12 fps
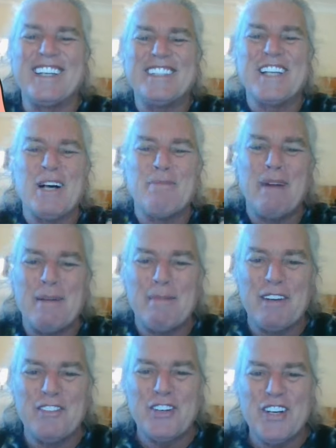you can tell by
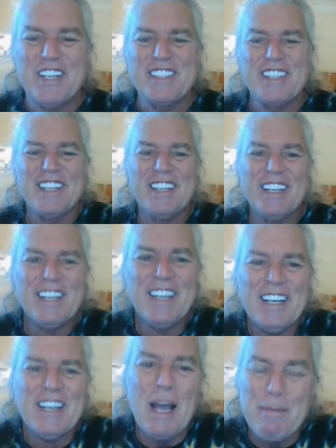my voice.
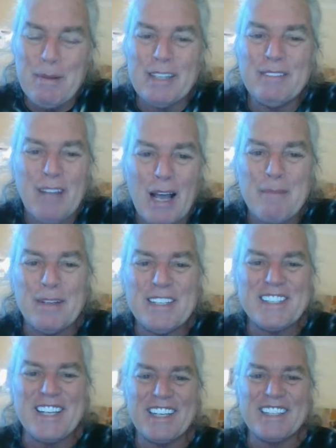I've been I've been
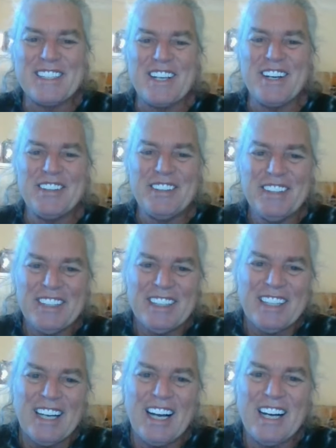sick, so
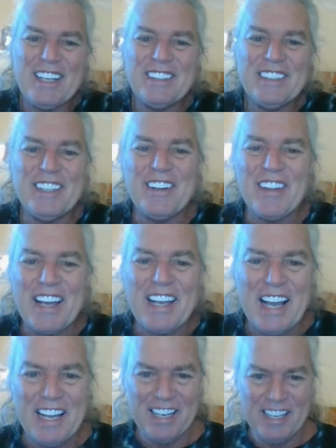uh, you know that
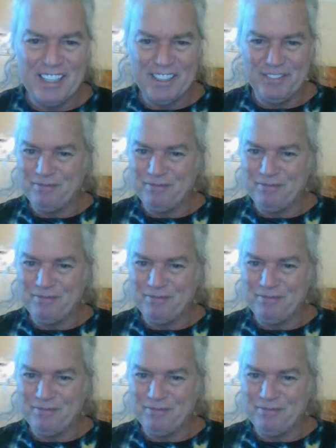kind of